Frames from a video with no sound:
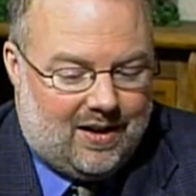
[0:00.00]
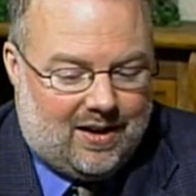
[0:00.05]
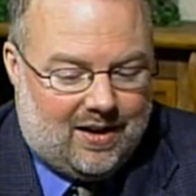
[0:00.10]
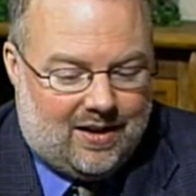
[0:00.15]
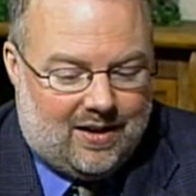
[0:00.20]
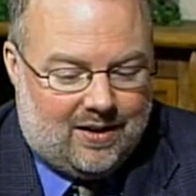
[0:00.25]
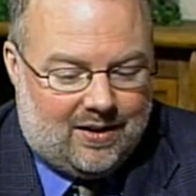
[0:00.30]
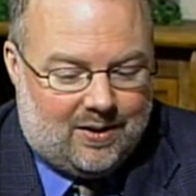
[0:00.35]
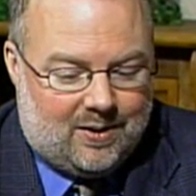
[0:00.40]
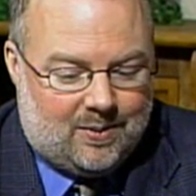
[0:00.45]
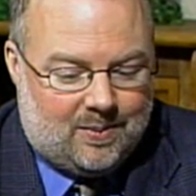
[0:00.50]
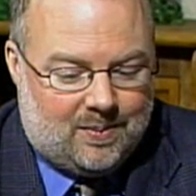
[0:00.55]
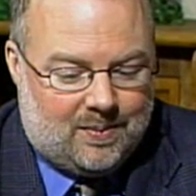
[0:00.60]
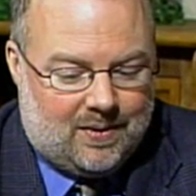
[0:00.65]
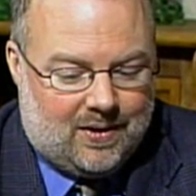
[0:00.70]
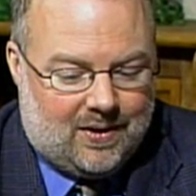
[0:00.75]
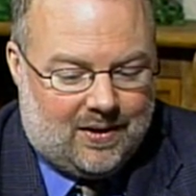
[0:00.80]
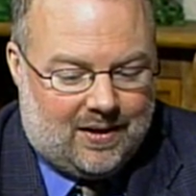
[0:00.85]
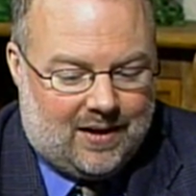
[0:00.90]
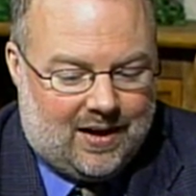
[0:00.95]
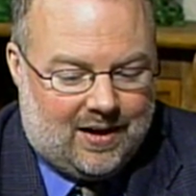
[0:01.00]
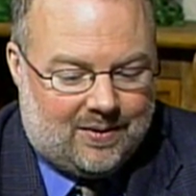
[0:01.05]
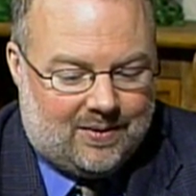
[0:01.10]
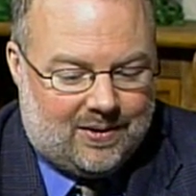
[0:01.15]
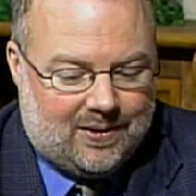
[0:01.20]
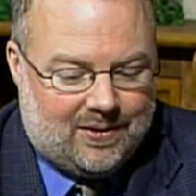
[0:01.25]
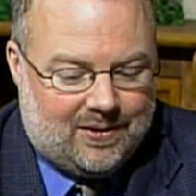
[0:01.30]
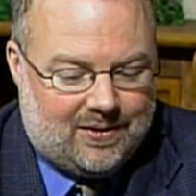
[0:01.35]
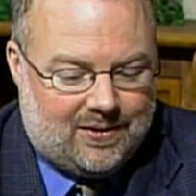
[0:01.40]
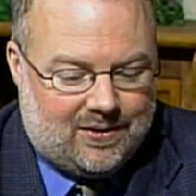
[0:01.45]
On
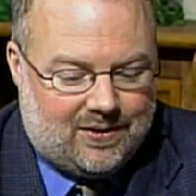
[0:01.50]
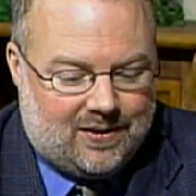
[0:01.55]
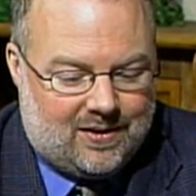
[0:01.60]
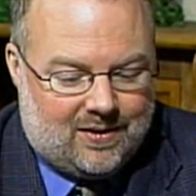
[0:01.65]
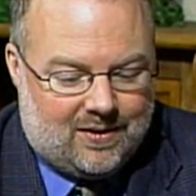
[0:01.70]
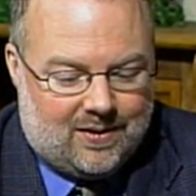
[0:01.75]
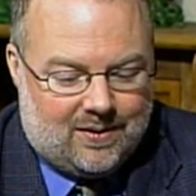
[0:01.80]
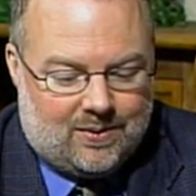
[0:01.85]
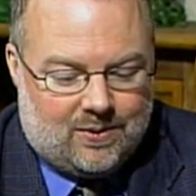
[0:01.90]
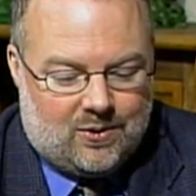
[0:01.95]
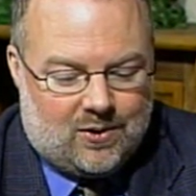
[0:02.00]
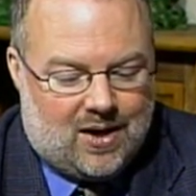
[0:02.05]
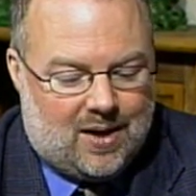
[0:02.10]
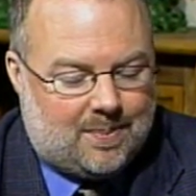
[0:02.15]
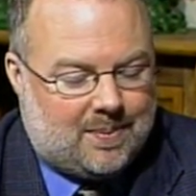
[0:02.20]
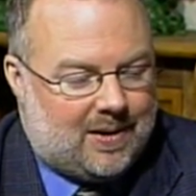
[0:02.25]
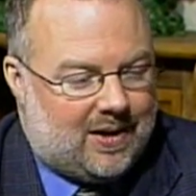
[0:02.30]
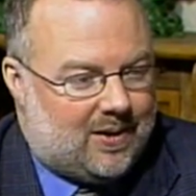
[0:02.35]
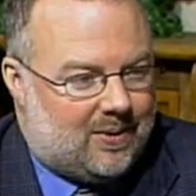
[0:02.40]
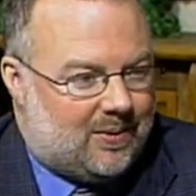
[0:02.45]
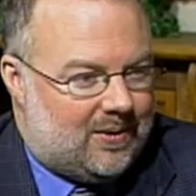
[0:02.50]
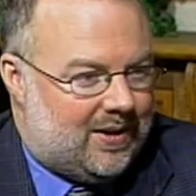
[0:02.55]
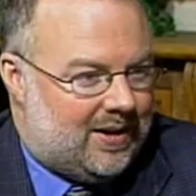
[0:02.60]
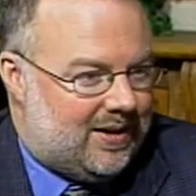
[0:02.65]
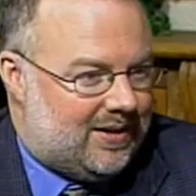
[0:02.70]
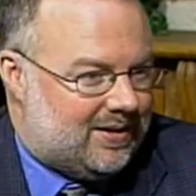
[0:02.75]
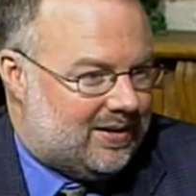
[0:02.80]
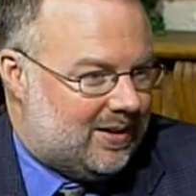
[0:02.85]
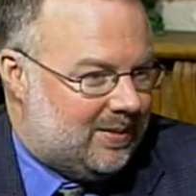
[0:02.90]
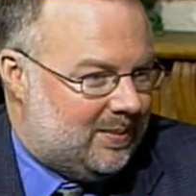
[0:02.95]
average, you know, the dropout
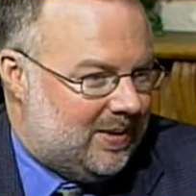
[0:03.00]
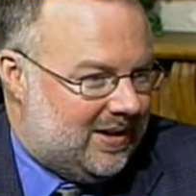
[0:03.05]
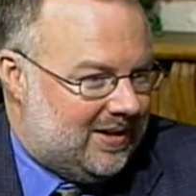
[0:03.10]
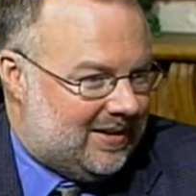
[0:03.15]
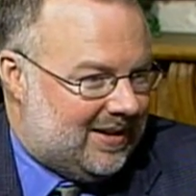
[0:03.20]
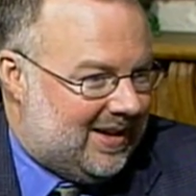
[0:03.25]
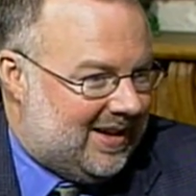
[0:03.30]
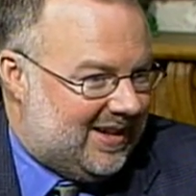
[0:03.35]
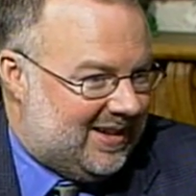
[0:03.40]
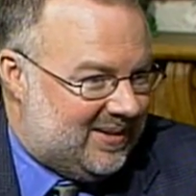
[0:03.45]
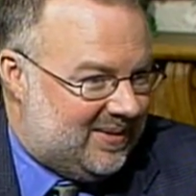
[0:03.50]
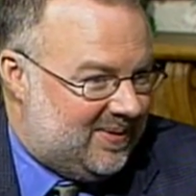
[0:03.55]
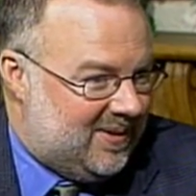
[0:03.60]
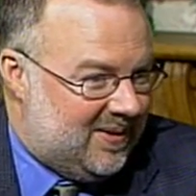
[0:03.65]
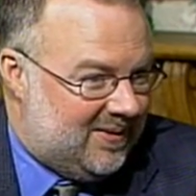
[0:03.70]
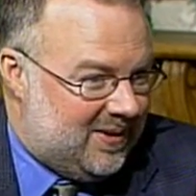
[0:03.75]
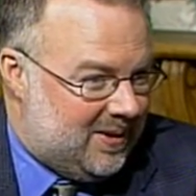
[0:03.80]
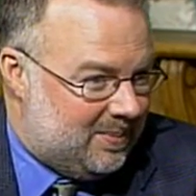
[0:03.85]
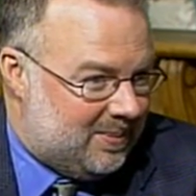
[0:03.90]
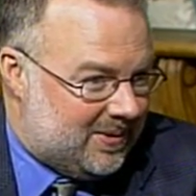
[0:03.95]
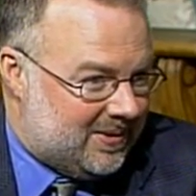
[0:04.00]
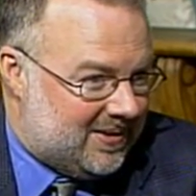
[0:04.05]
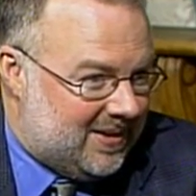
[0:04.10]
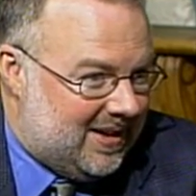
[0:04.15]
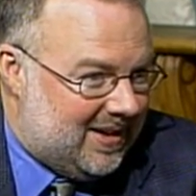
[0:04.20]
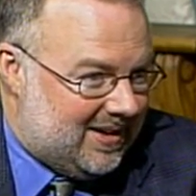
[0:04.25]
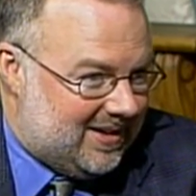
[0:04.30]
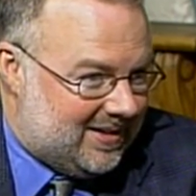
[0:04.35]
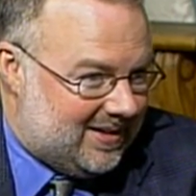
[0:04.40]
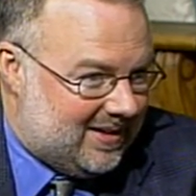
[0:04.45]
rates can be as high as
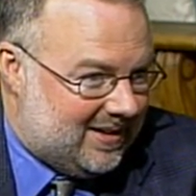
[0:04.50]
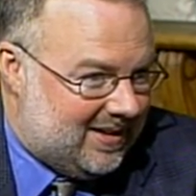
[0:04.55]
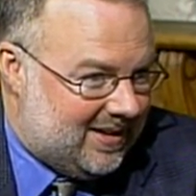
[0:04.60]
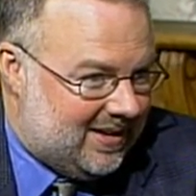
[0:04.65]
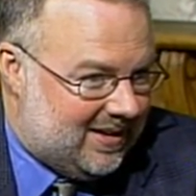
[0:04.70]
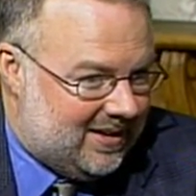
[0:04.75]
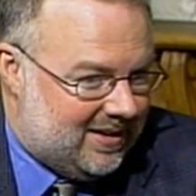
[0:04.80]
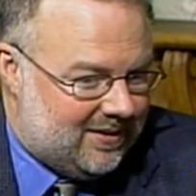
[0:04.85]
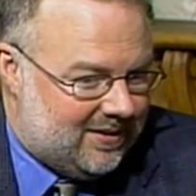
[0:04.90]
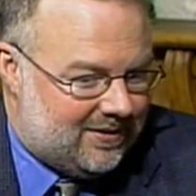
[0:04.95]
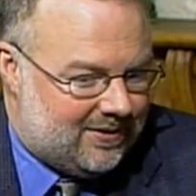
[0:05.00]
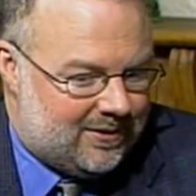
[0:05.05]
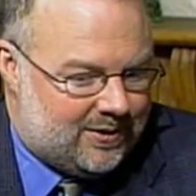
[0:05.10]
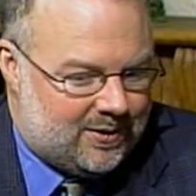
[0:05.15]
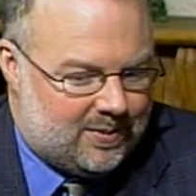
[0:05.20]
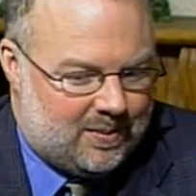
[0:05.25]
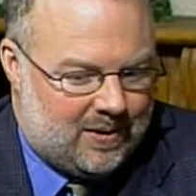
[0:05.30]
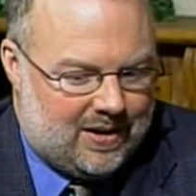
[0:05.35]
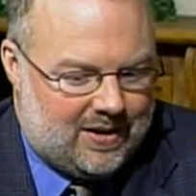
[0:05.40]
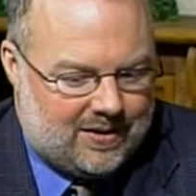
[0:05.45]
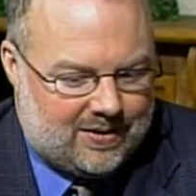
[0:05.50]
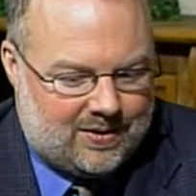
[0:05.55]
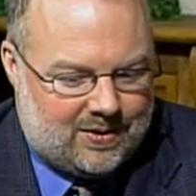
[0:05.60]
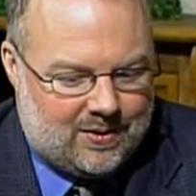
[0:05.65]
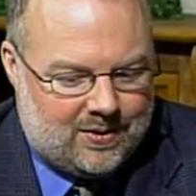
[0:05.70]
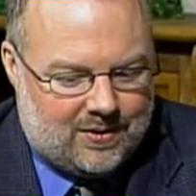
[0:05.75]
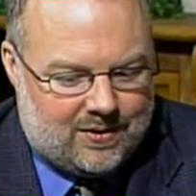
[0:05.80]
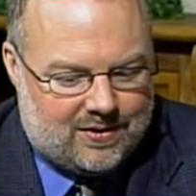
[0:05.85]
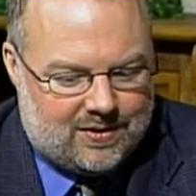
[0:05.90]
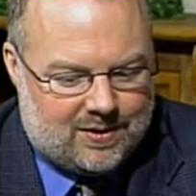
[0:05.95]
50% for Hispanic
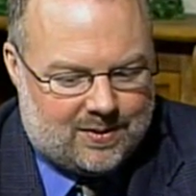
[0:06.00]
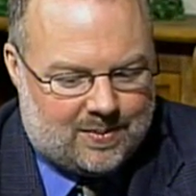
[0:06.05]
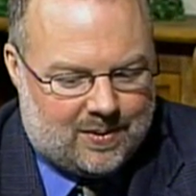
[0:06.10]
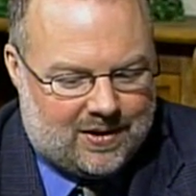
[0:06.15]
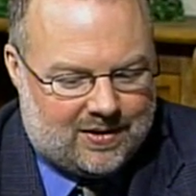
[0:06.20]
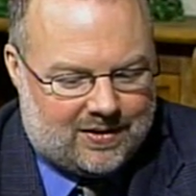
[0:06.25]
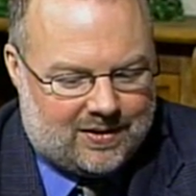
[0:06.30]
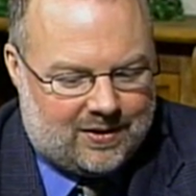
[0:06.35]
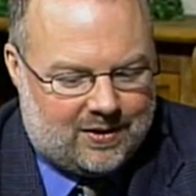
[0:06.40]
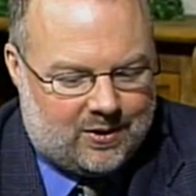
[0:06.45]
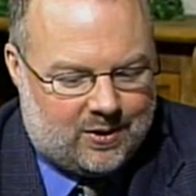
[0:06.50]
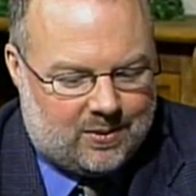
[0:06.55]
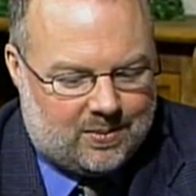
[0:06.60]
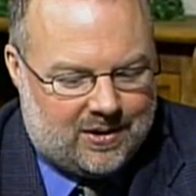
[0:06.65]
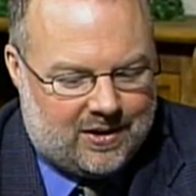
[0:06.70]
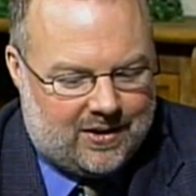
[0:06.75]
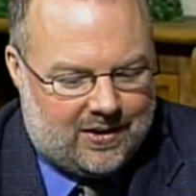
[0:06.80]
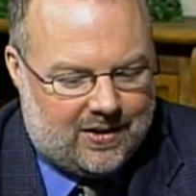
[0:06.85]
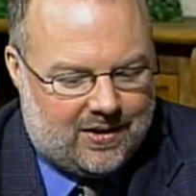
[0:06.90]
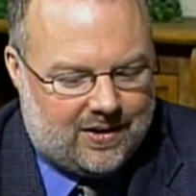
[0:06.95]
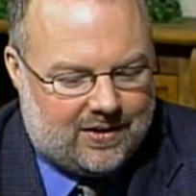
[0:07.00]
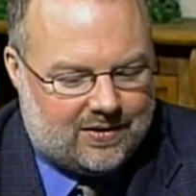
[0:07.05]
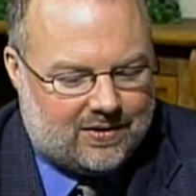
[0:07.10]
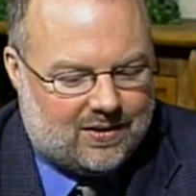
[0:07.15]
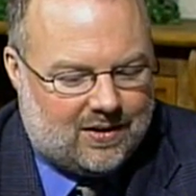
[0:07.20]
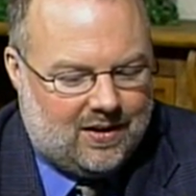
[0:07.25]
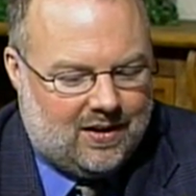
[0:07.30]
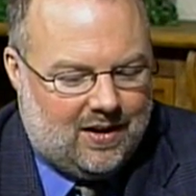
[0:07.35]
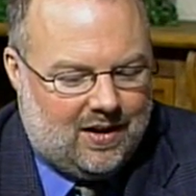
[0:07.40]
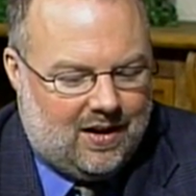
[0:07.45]
students, especially in urban
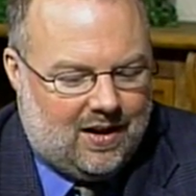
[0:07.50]
areas.